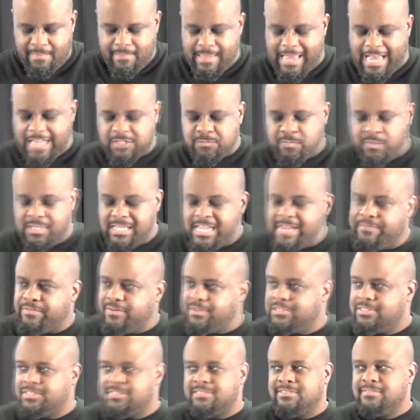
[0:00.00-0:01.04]
as
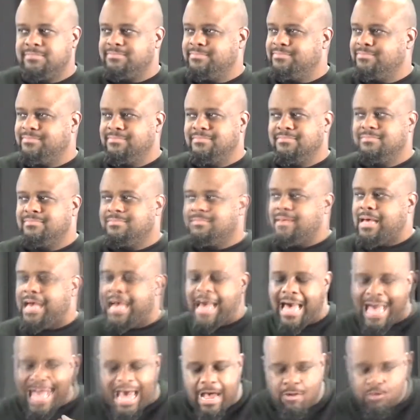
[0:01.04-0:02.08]
believers,
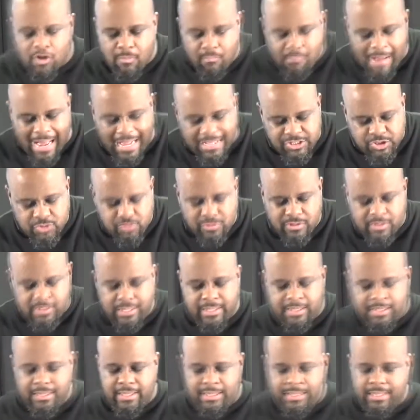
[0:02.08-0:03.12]
our mantra
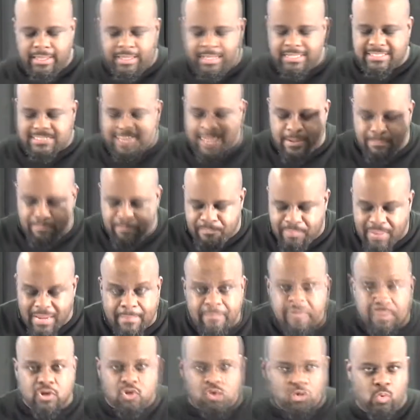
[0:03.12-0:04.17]
is a
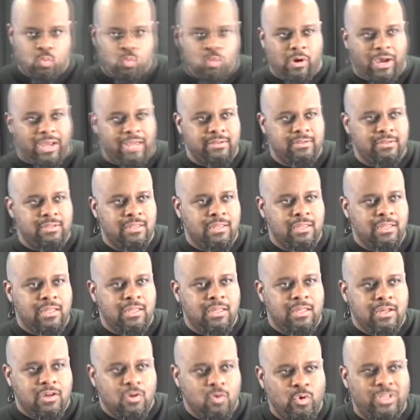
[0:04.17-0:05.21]
biblical one
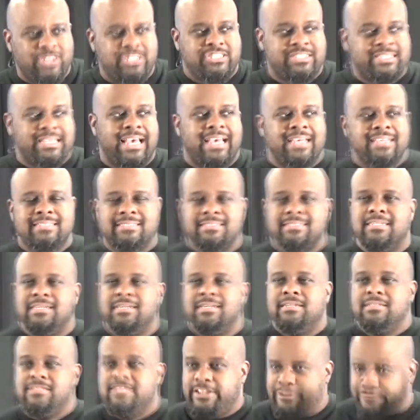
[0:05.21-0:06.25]
which says
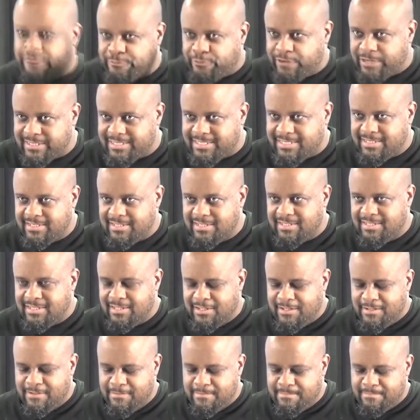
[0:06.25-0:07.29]
different.
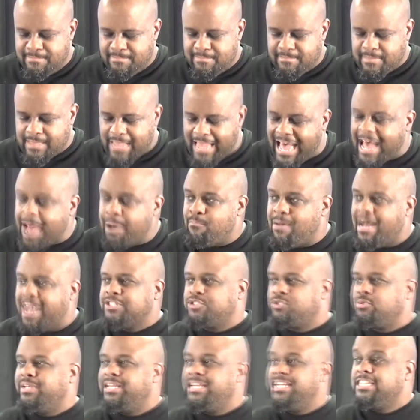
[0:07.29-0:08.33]
Our
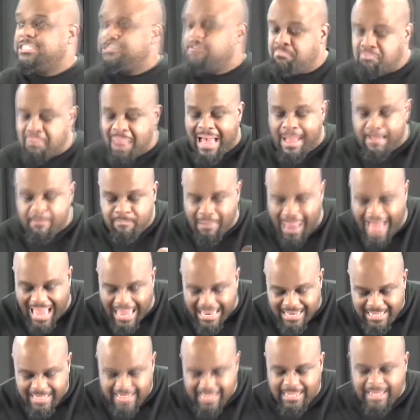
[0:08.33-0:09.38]
mantra is My
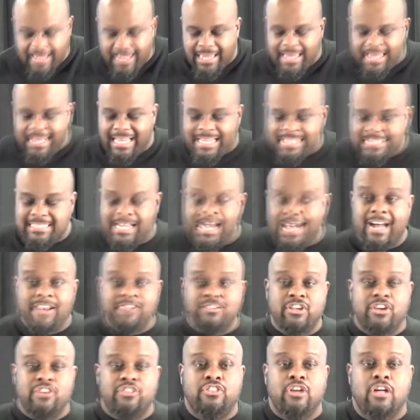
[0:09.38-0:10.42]
body is
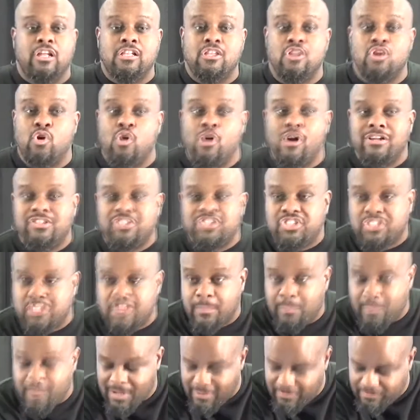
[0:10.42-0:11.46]
under the
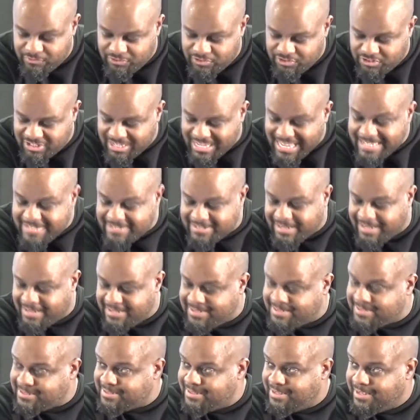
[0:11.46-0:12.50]
lordship of
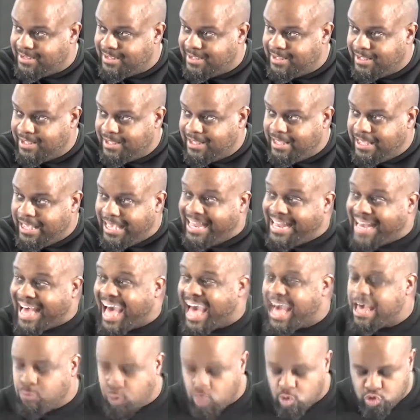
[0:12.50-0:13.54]
Jesus, and
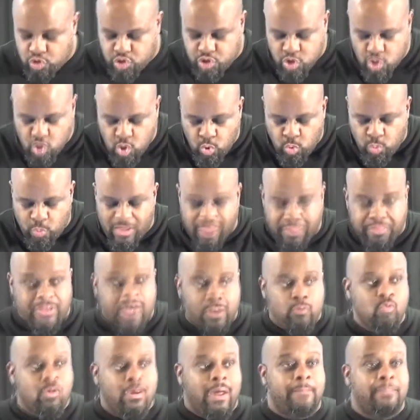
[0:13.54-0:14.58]
I will do with
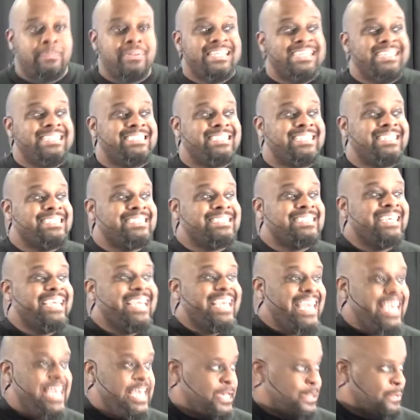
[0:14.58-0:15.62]
it what pleases
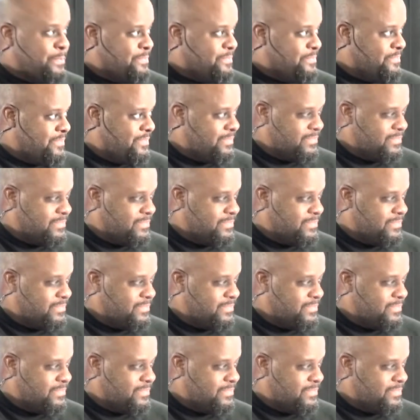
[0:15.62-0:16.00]
him.